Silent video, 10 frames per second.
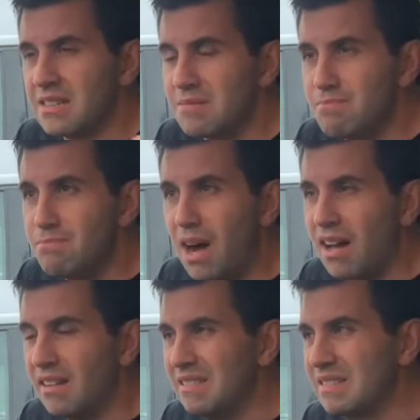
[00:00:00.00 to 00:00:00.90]

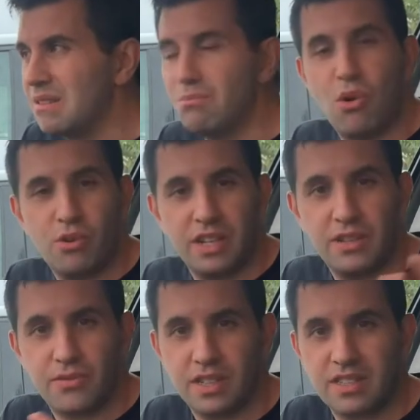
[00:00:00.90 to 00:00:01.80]
mild morning
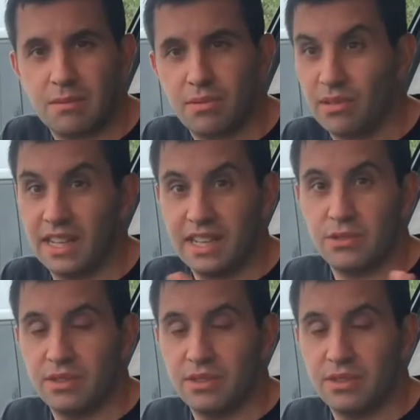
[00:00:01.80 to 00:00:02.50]
for example like it